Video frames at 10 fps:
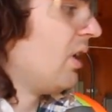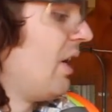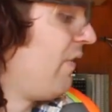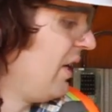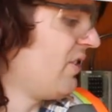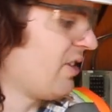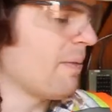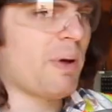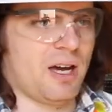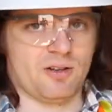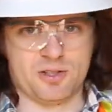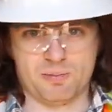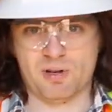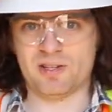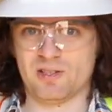If any subpanels are
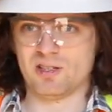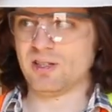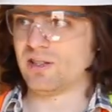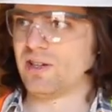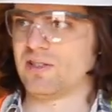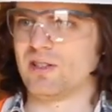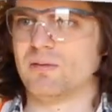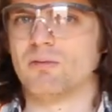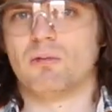present in the system,